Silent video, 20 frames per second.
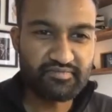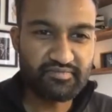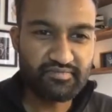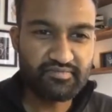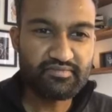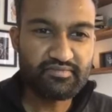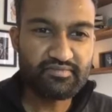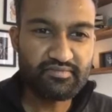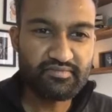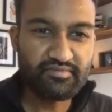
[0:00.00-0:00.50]

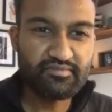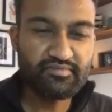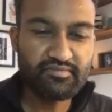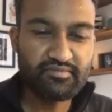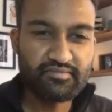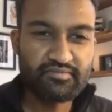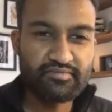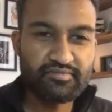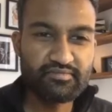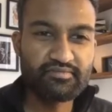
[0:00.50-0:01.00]

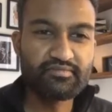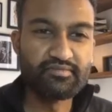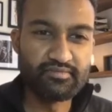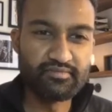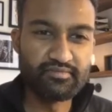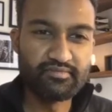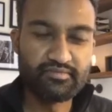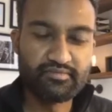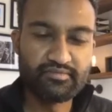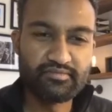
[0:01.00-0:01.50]

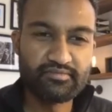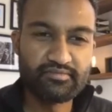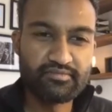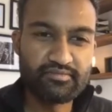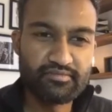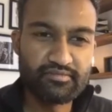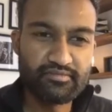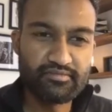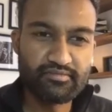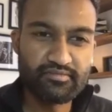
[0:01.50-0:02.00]

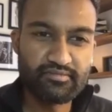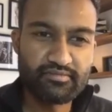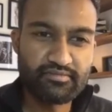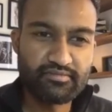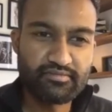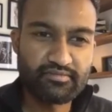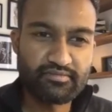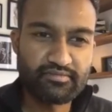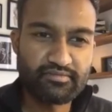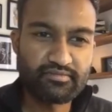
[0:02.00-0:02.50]

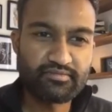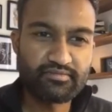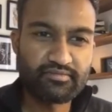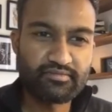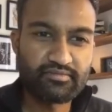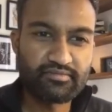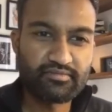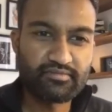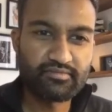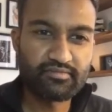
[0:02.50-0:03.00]

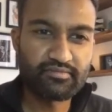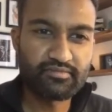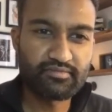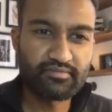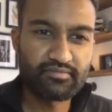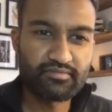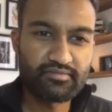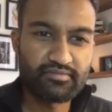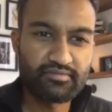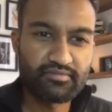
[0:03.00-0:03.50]

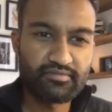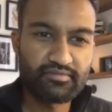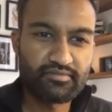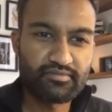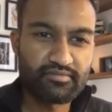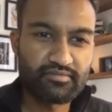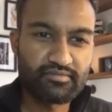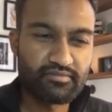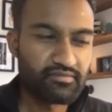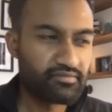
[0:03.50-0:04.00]

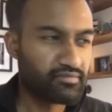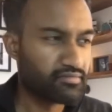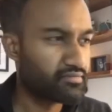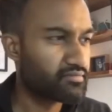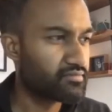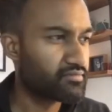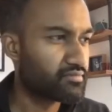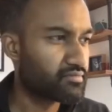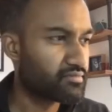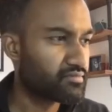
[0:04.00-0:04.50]

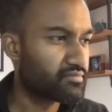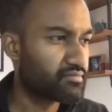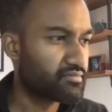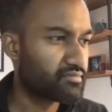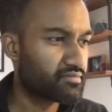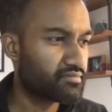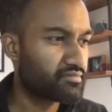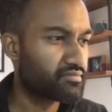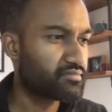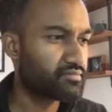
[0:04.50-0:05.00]

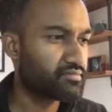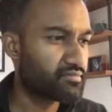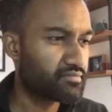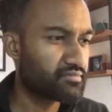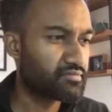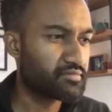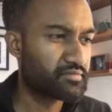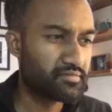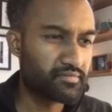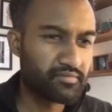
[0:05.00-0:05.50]

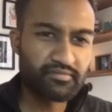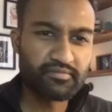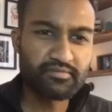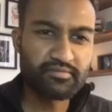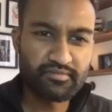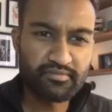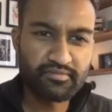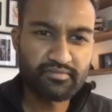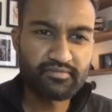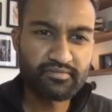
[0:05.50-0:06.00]

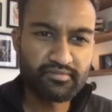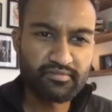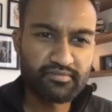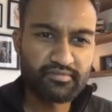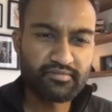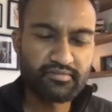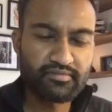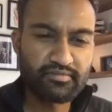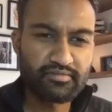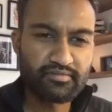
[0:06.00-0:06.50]

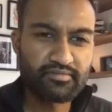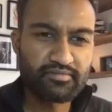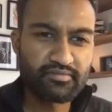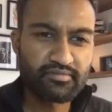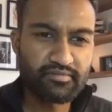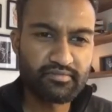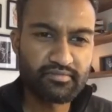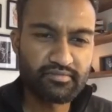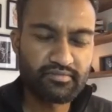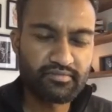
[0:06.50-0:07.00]

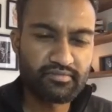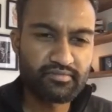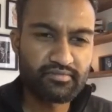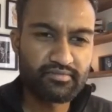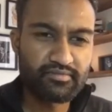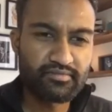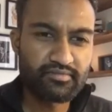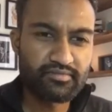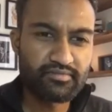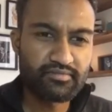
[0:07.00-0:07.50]

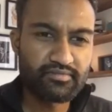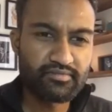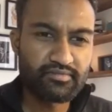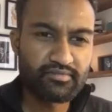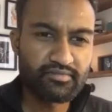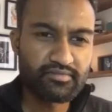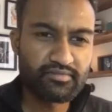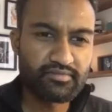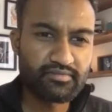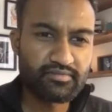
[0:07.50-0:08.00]
(silent)